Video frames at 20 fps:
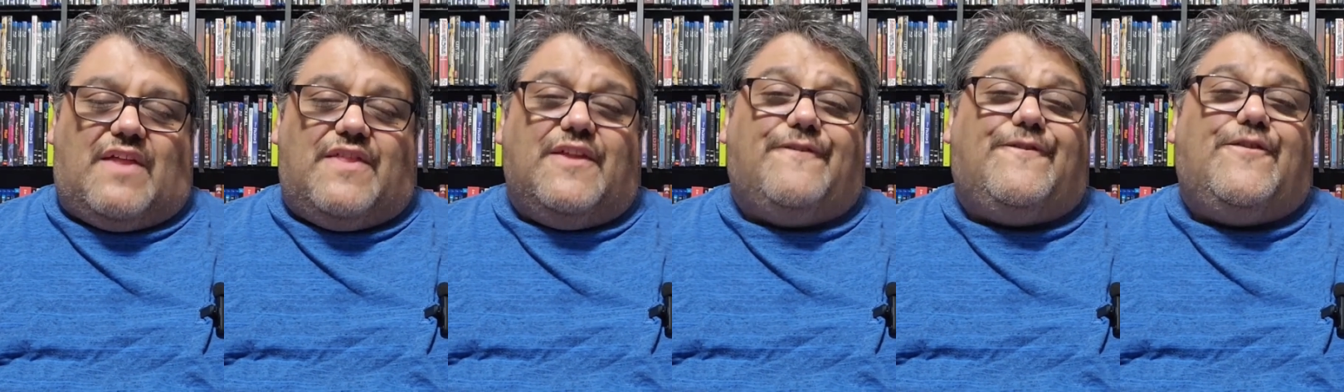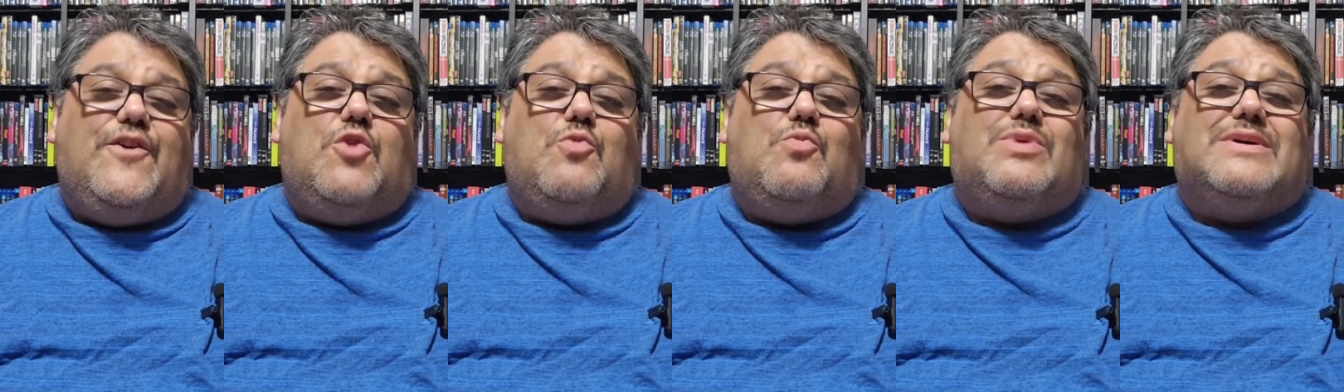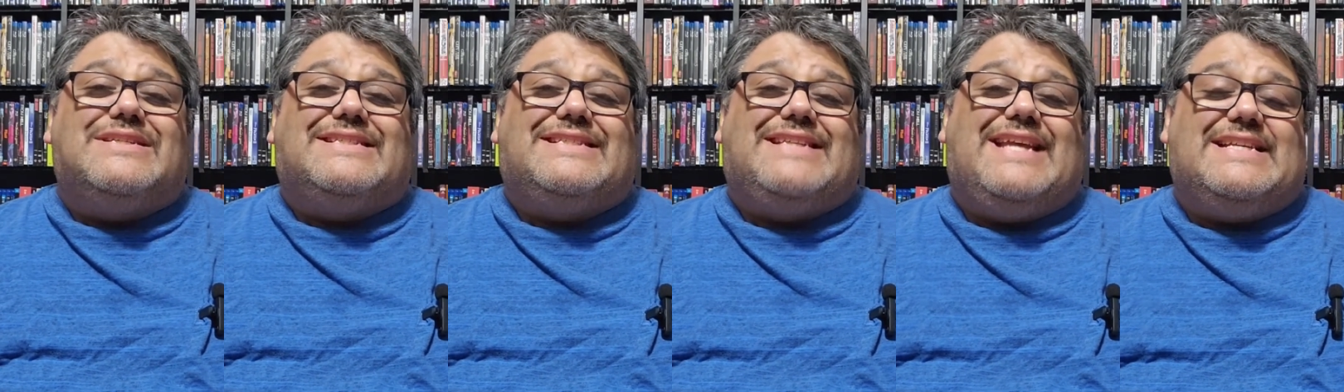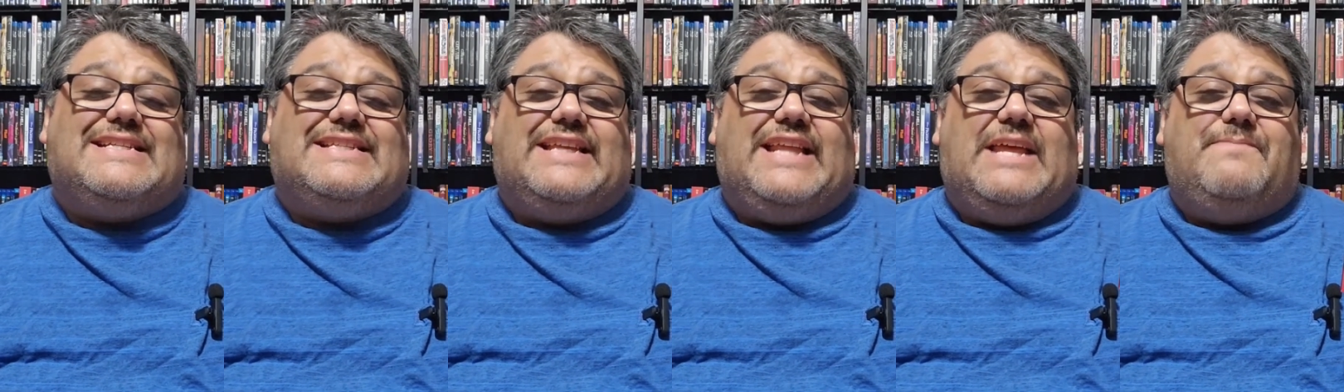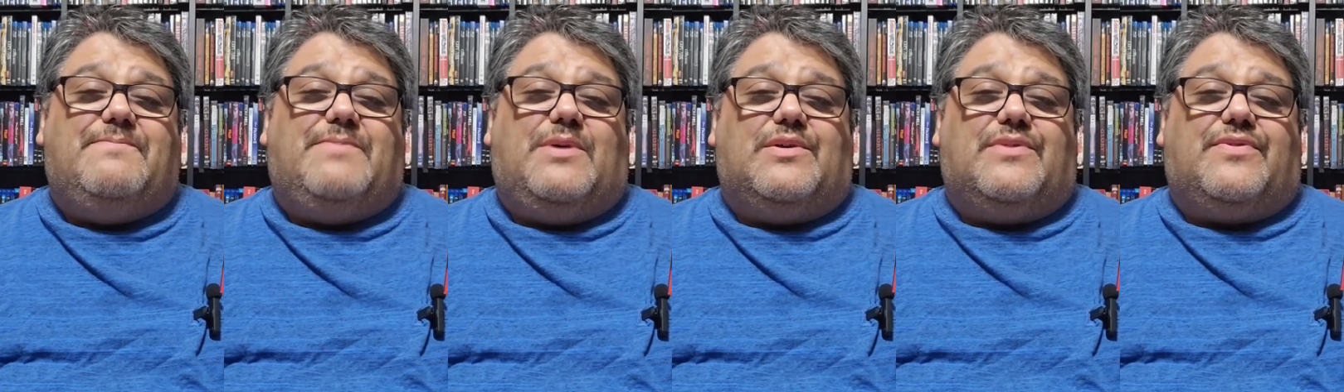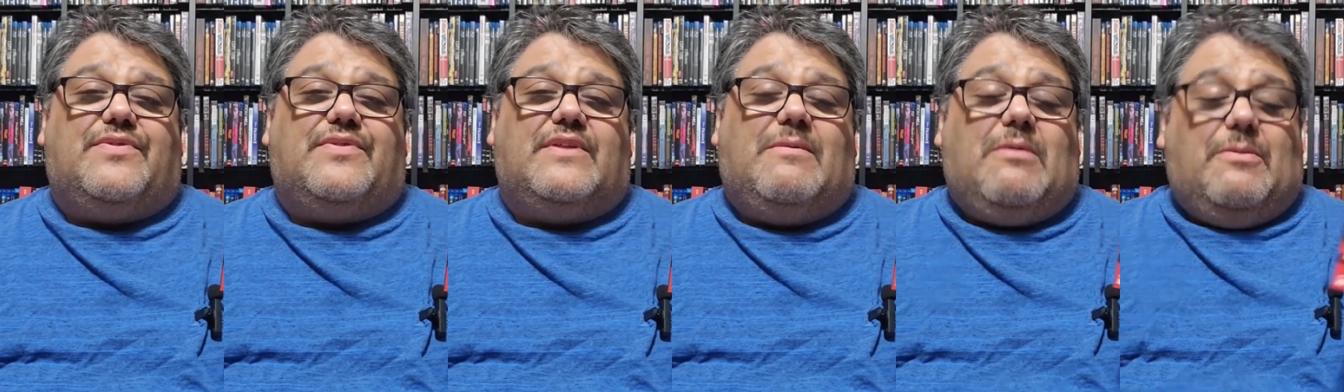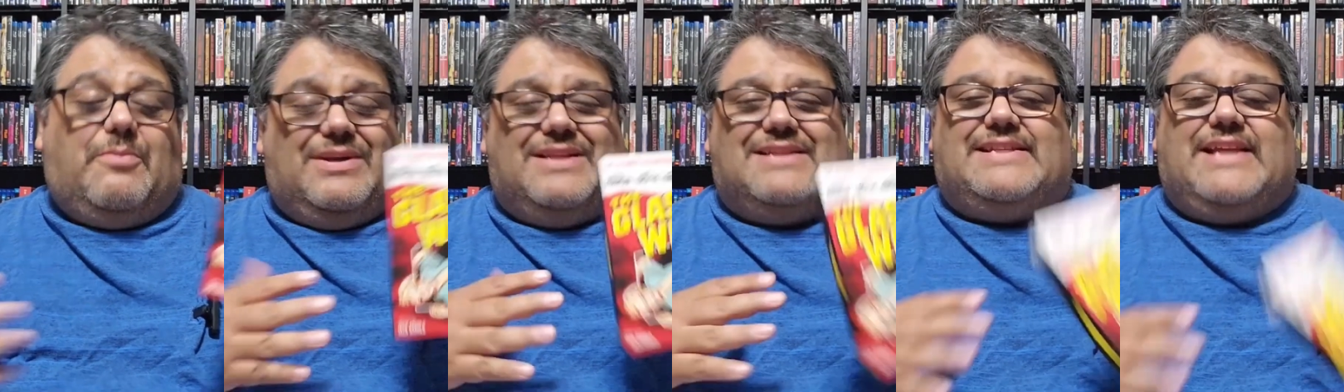the film was tested in both.
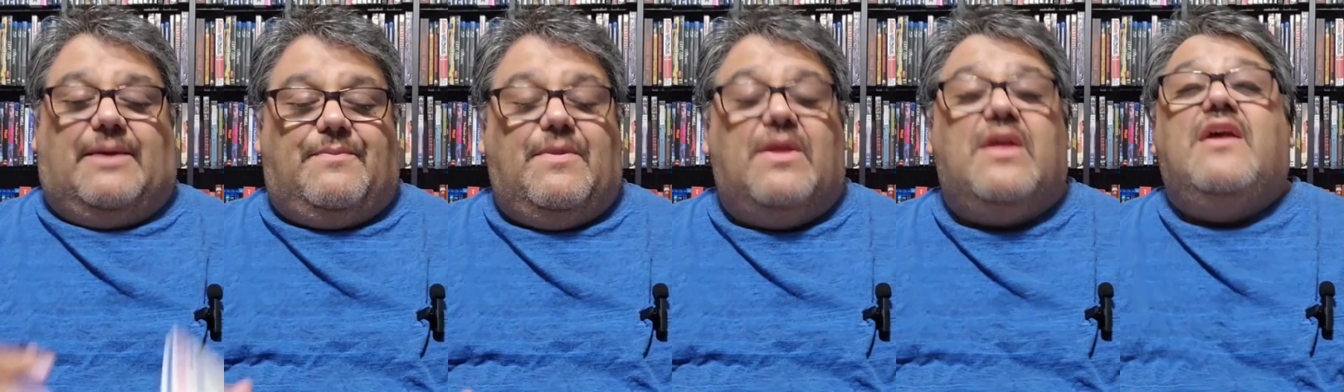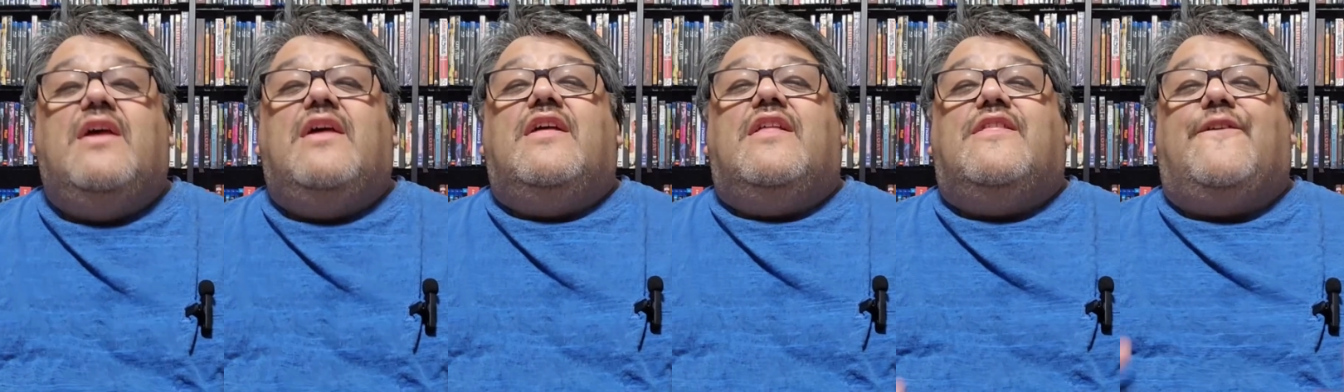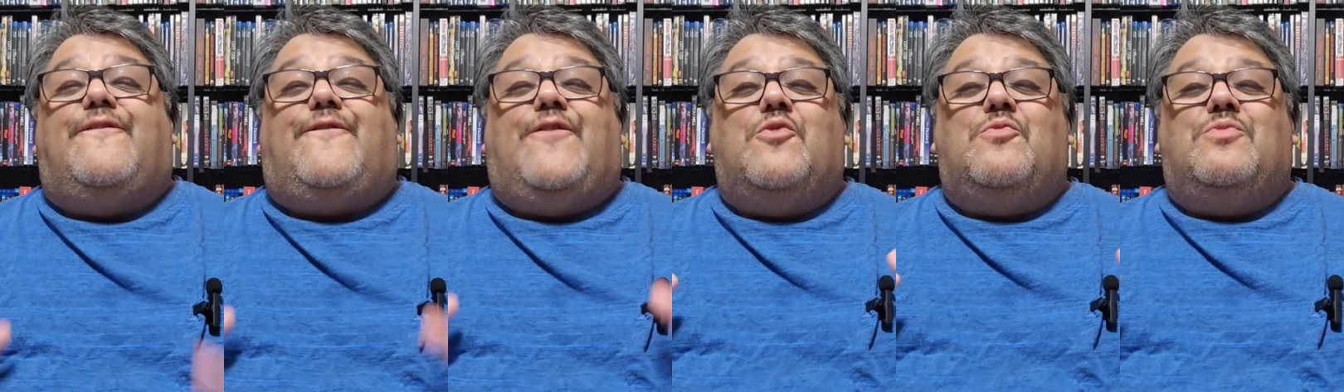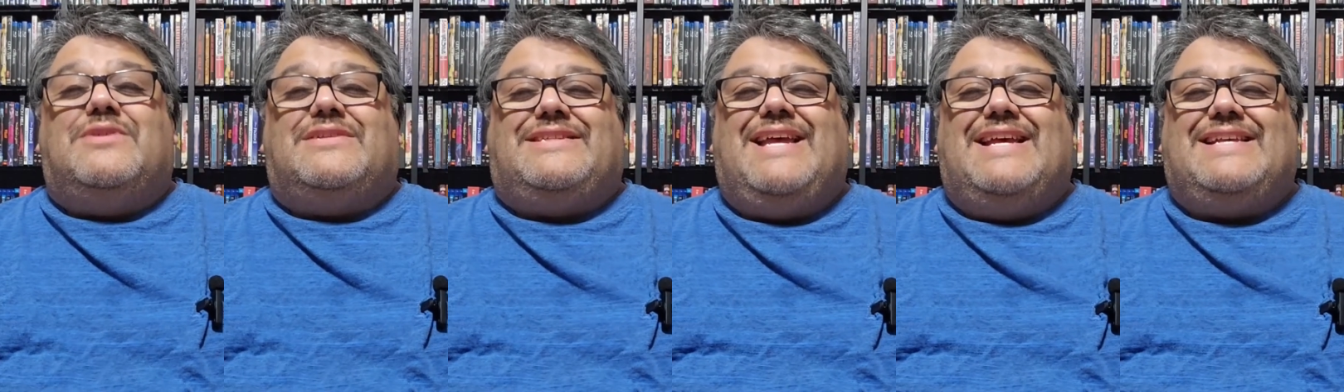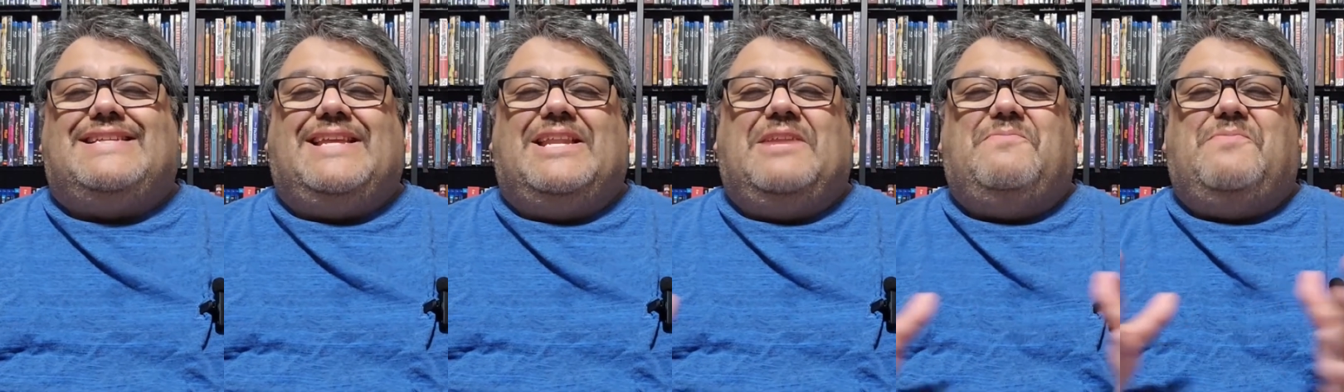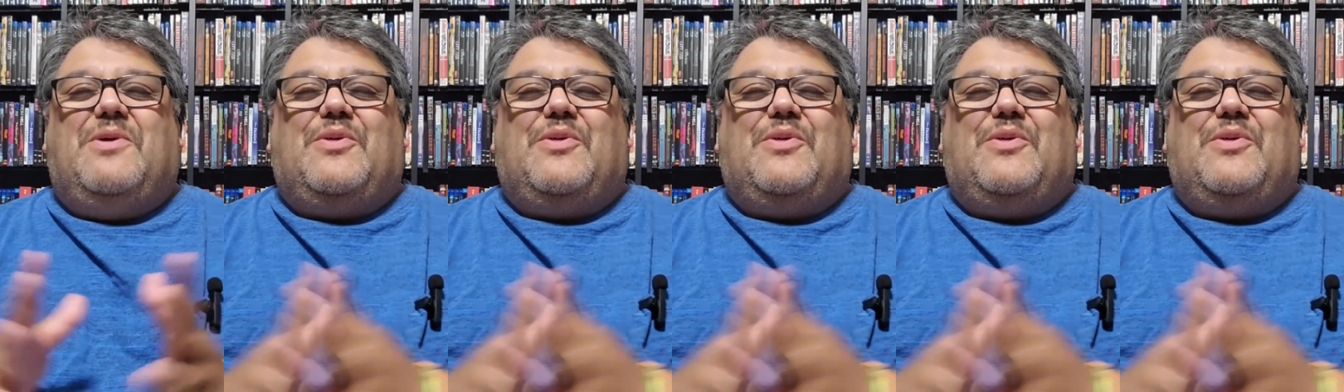I'll put this down. The film was tested in